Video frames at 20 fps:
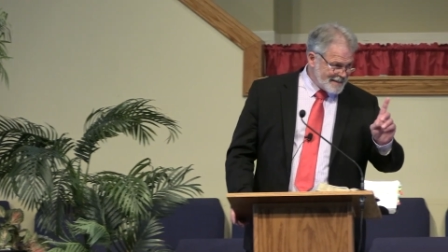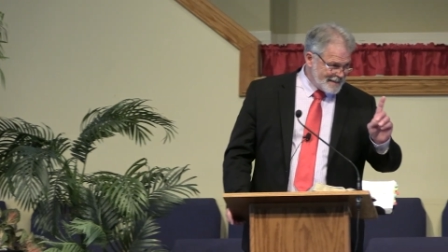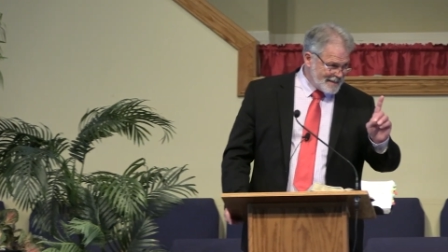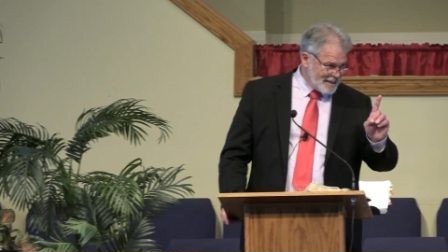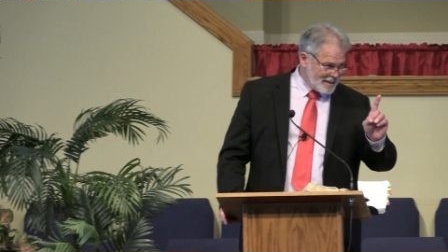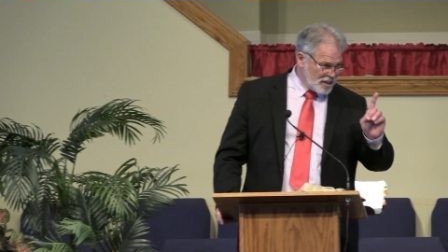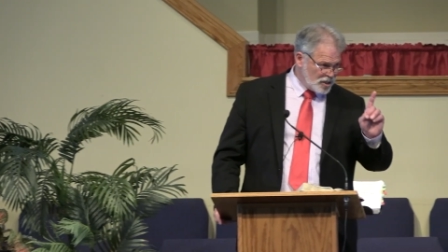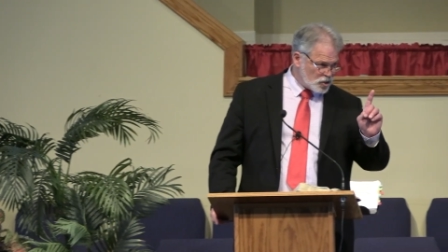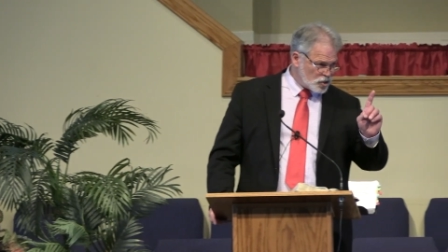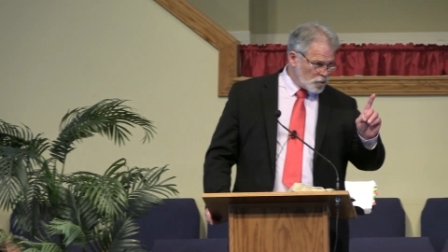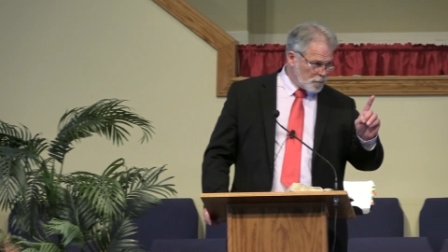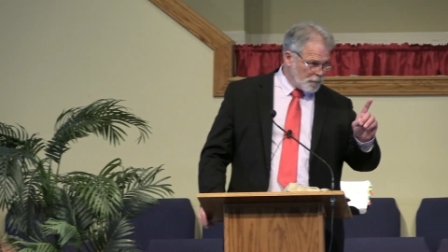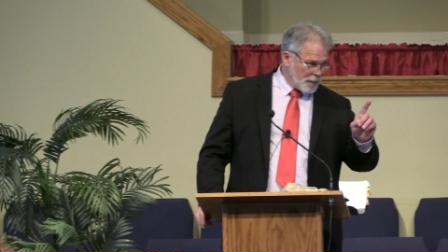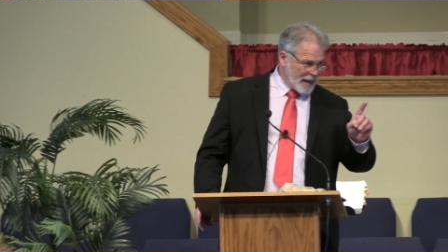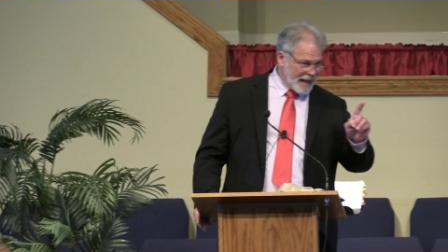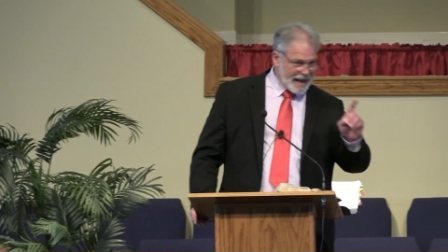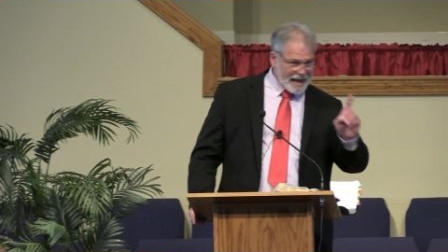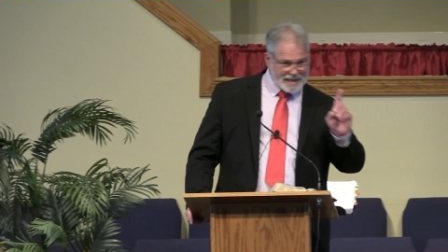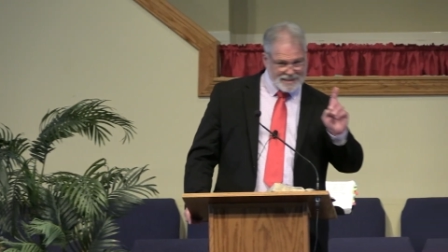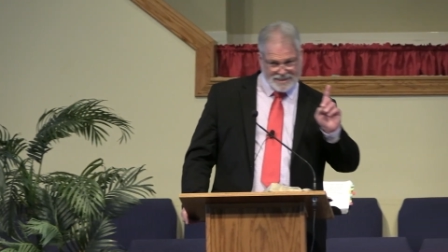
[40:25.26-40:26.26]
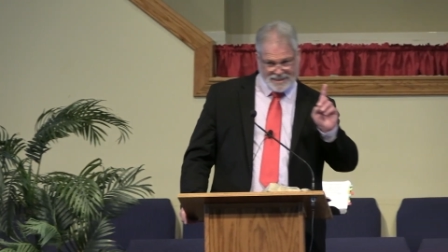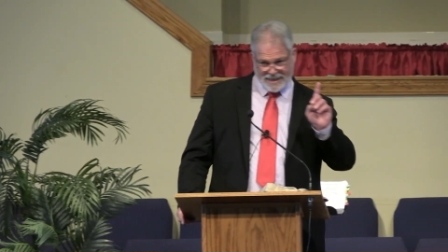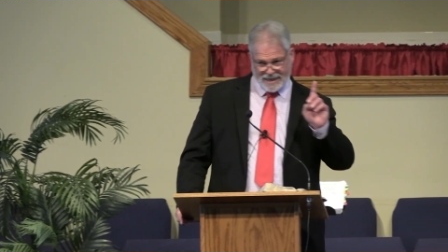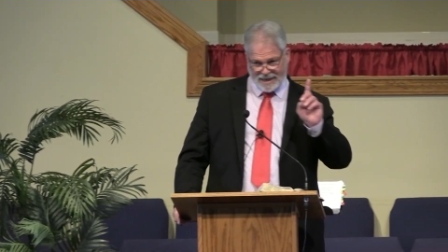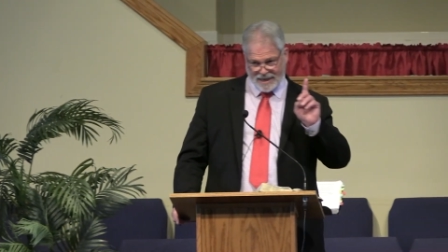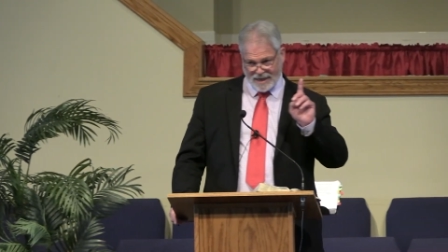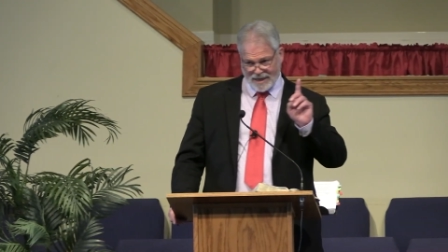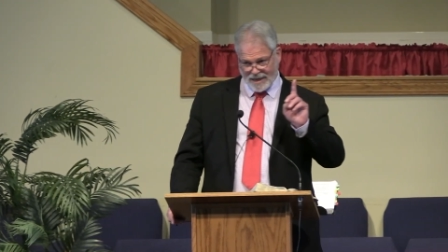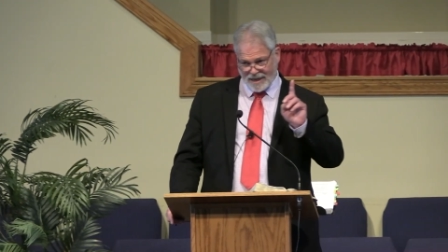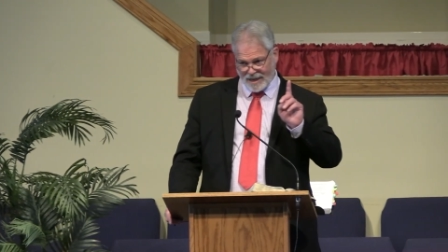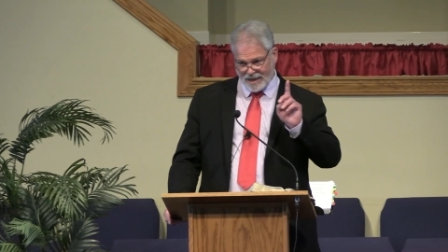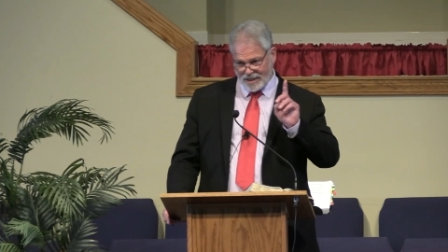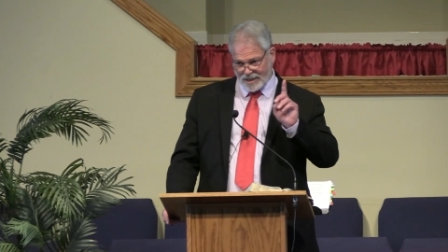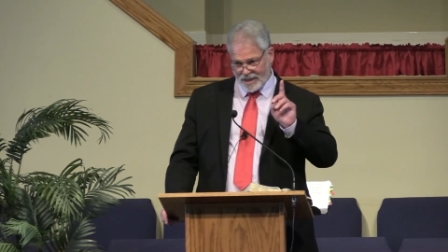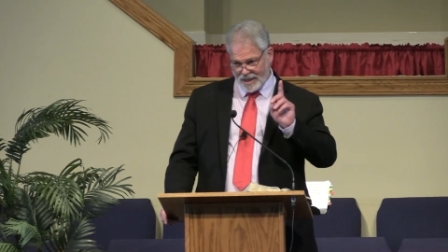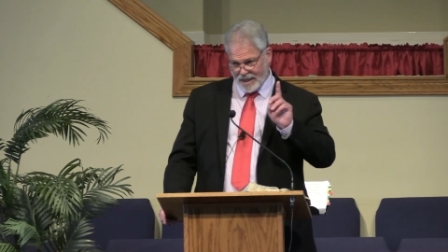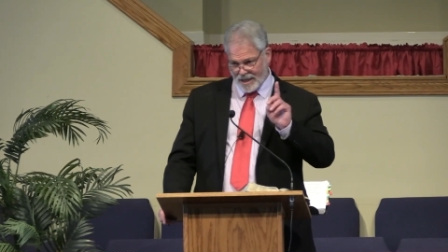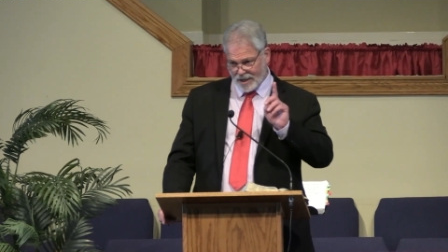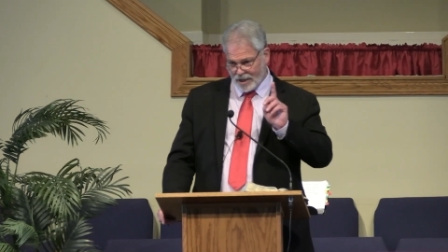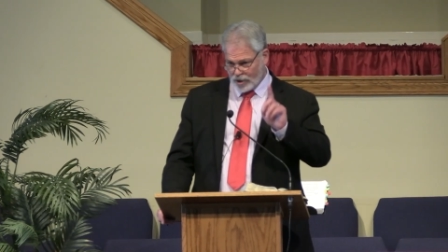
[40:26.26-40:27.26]
he surpassed a uh, uh,
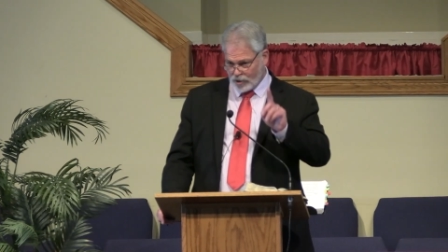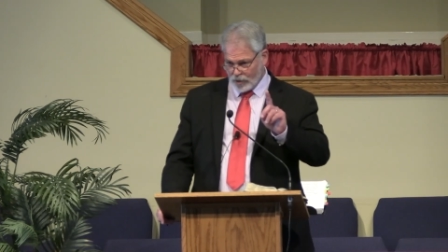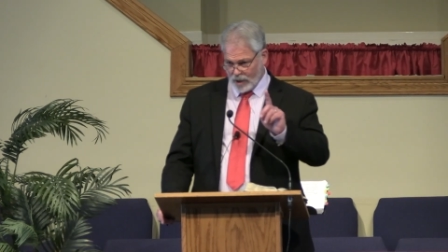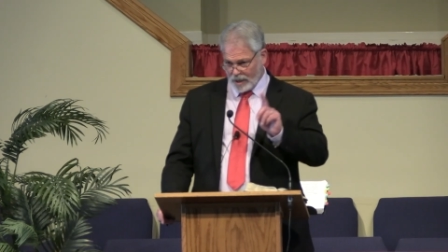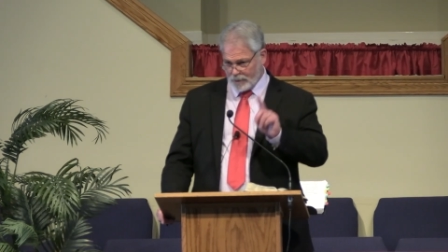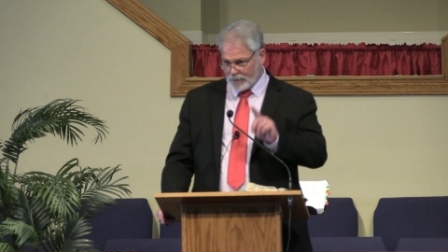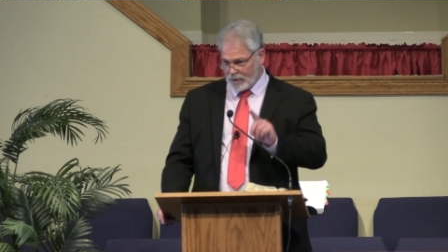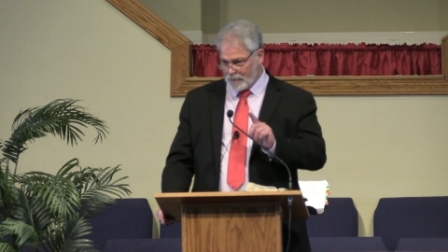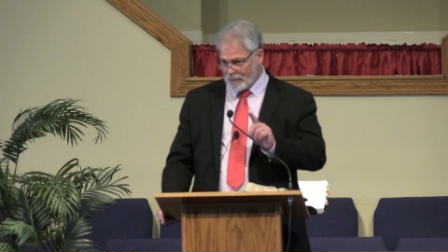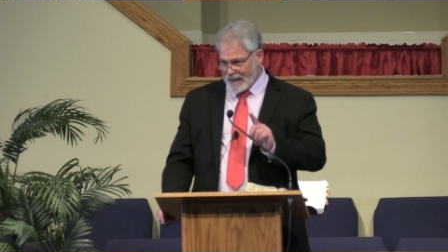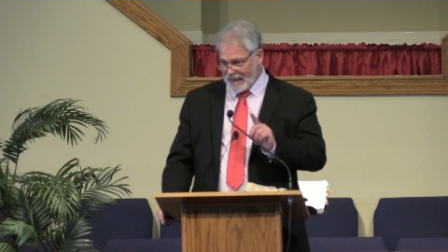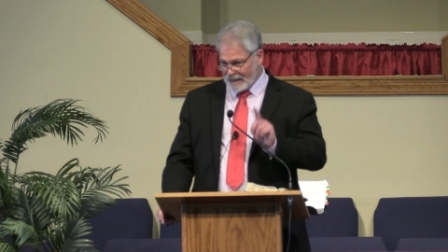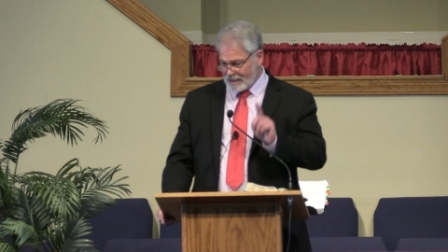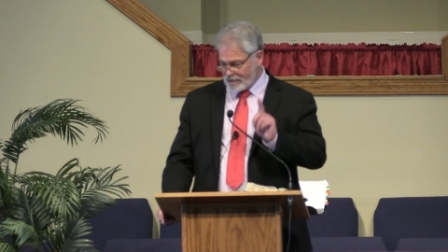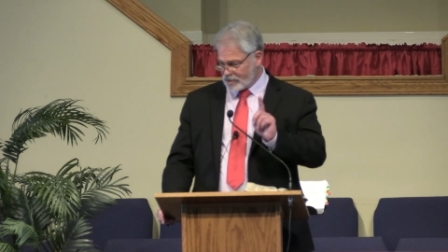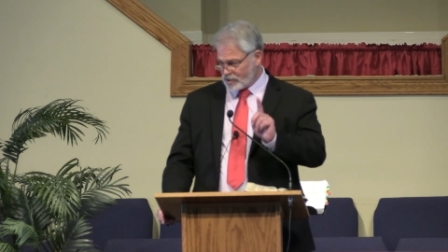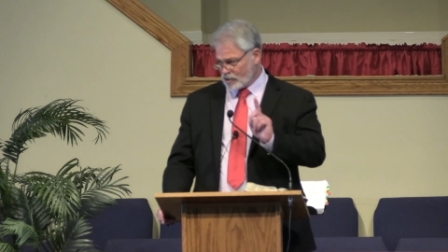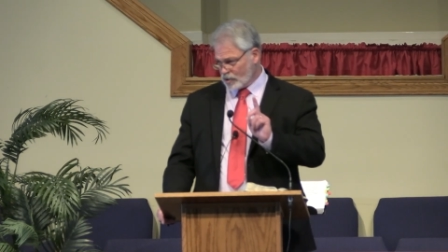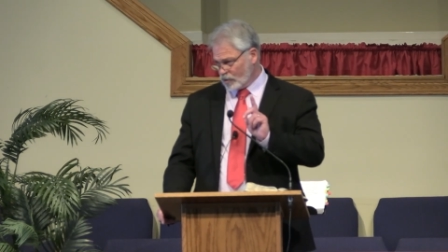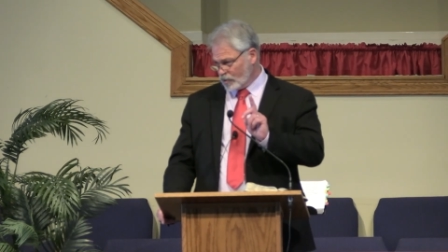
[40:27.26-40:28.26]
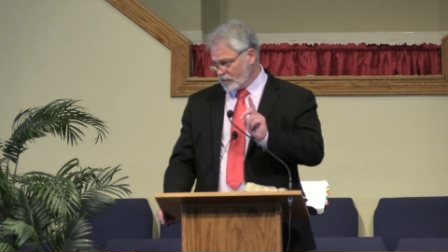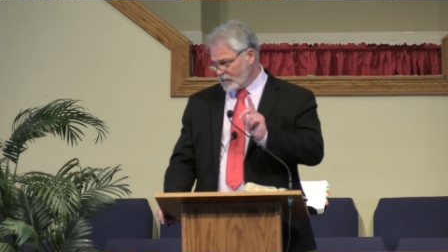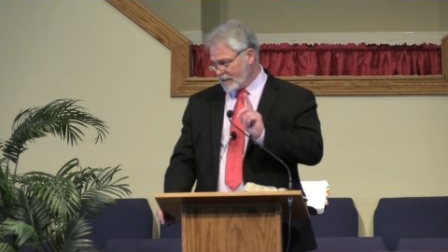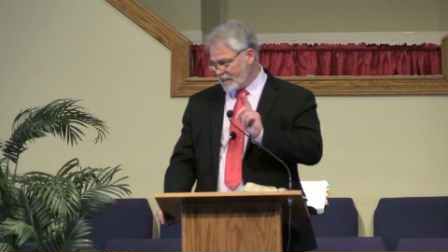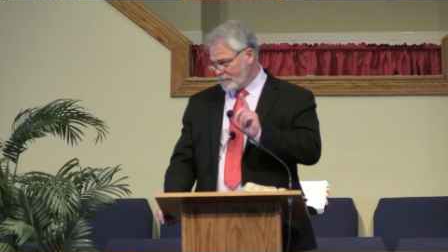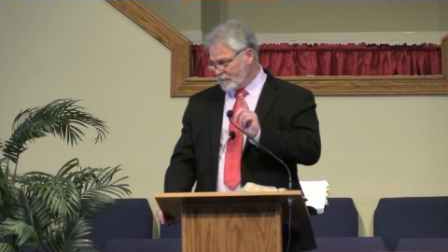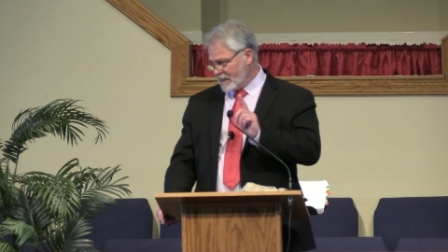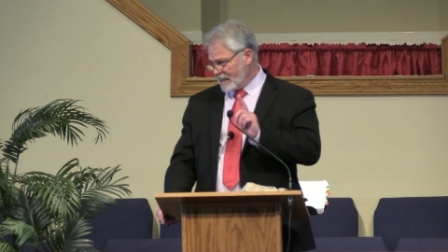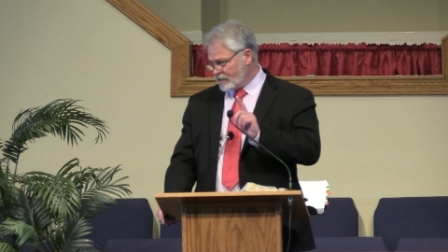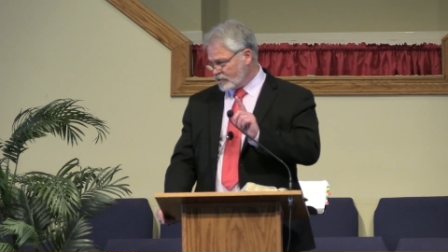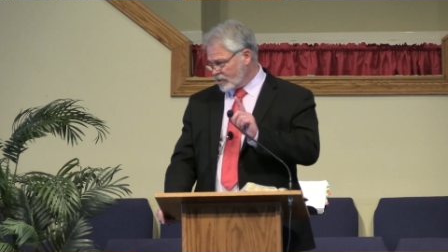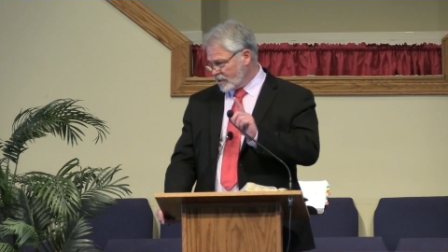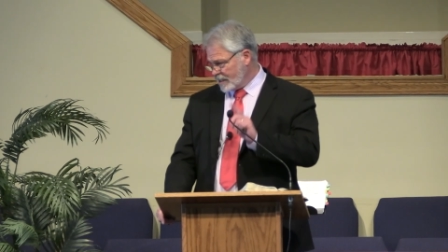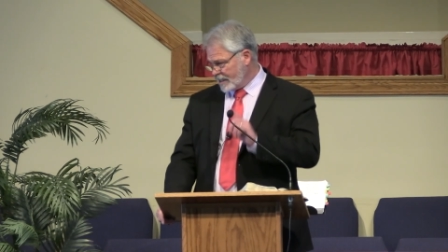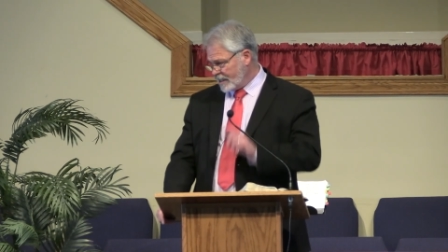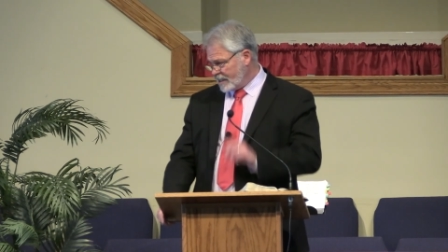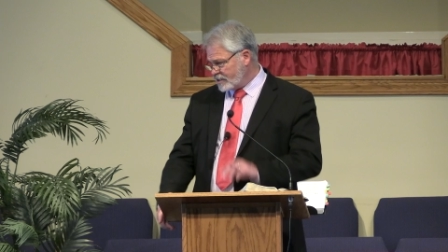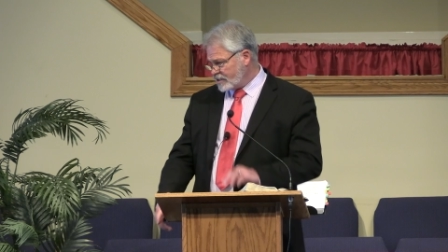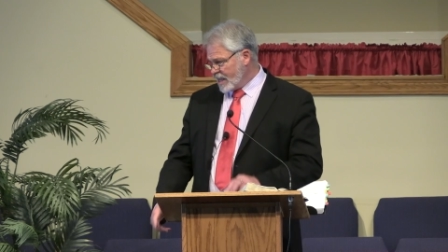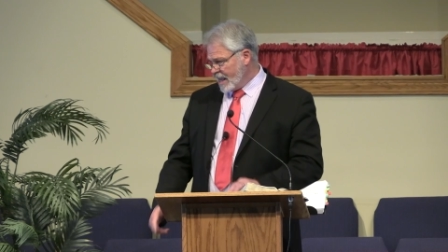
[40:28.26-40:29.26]
an incredible milestone in major
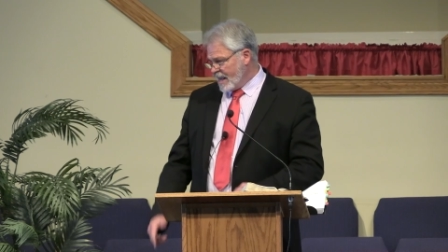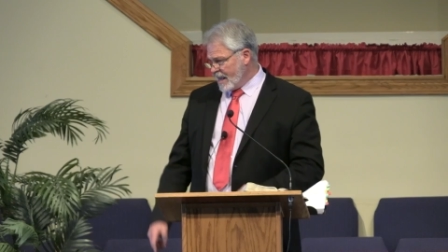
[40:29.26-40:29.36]
leagues,